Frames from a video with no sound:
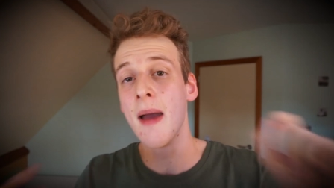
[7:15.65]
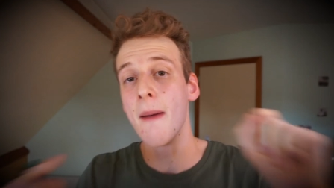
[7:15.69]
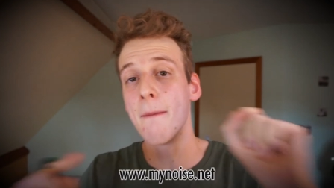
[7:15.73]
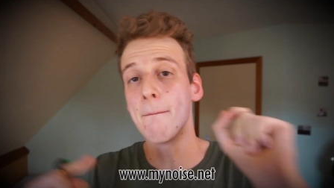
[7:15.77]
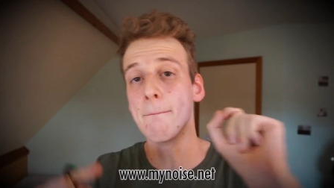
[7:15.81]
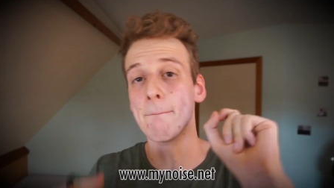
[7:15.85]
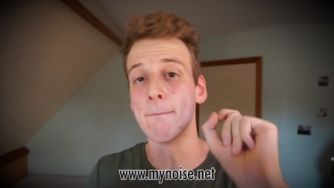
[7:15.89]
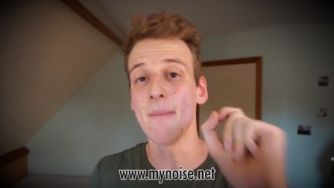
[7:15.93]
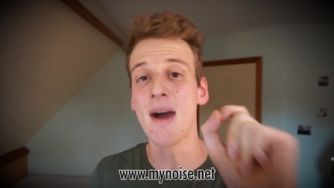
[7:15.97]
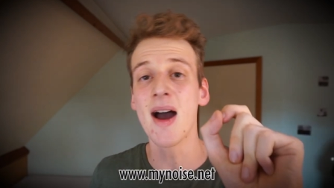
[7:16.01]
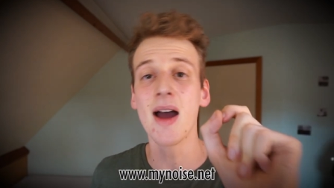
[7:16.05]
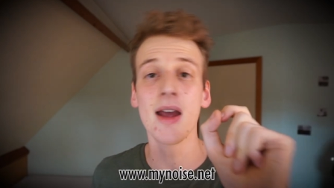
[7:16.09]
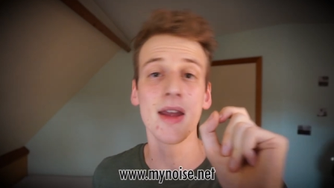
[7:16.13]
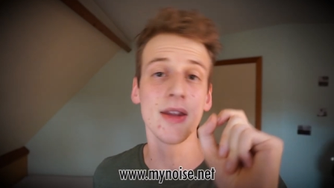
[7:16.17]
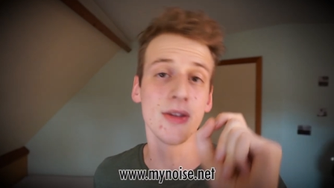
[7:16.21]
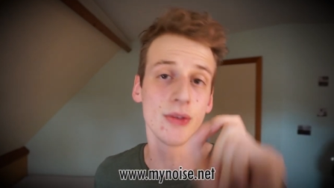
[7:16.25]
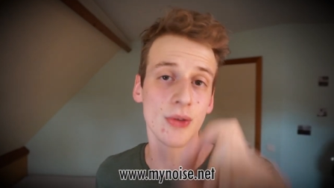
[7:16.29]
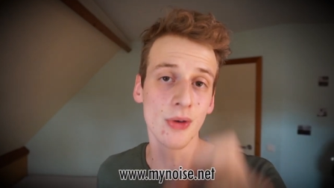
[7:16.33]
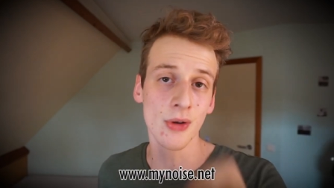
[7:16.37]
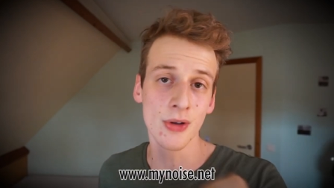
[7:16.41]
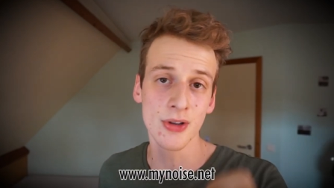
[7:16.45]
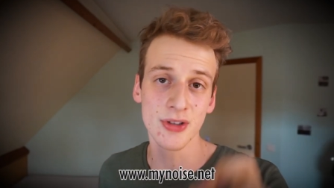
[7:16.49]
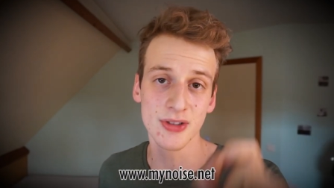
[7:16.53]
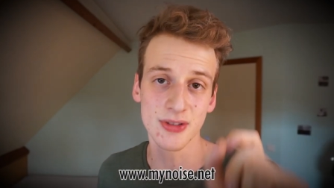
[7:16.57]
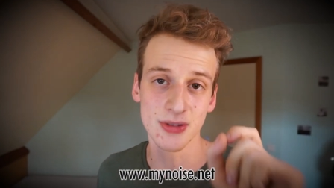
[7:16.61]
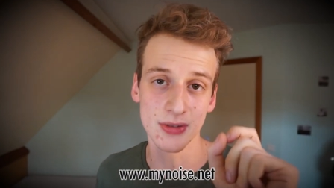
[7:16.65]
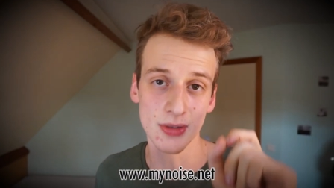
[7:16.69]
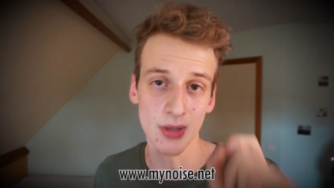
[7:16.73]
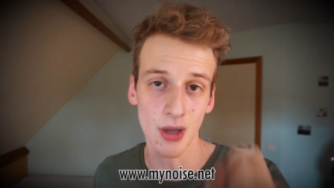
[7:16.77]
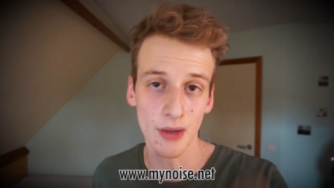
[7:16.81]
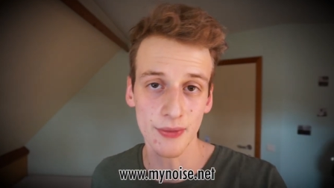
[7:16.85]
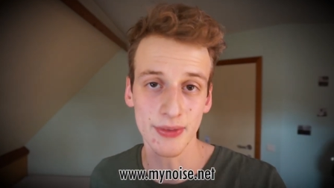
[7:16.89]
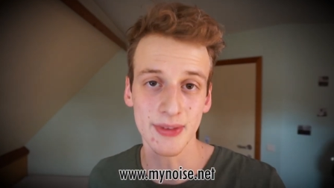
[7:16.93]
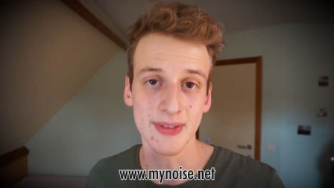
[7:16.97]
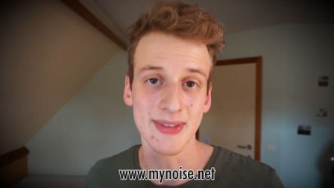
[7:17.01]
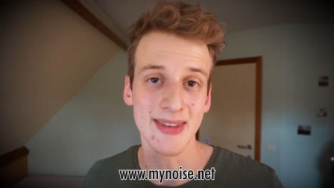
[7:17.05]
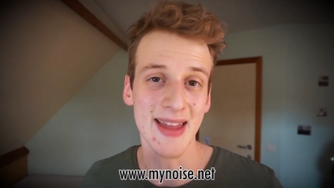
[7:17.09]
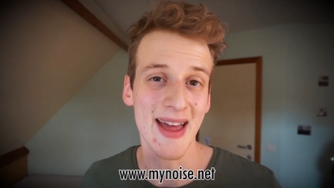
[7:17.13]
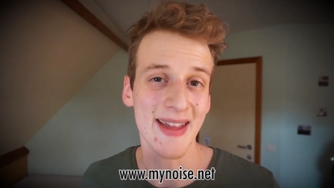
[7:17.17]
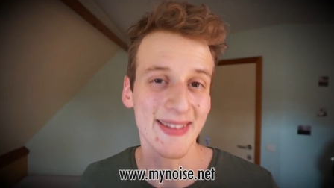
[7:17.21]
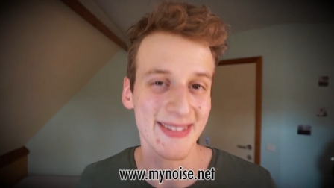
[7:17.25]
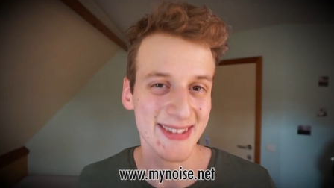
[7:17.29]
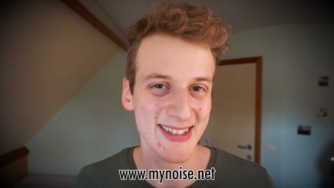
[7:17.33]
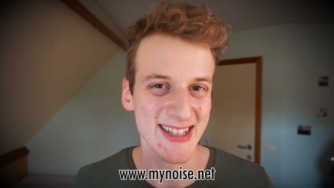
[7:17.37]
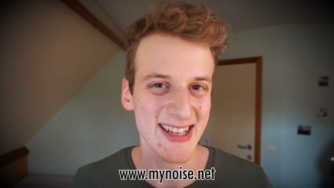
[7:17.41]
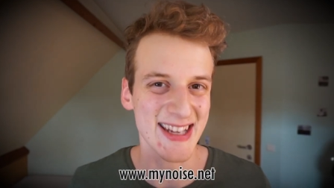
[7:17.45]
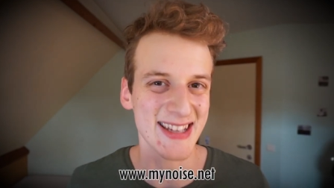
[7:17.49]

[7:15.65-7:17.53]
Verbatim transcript: mynoise.net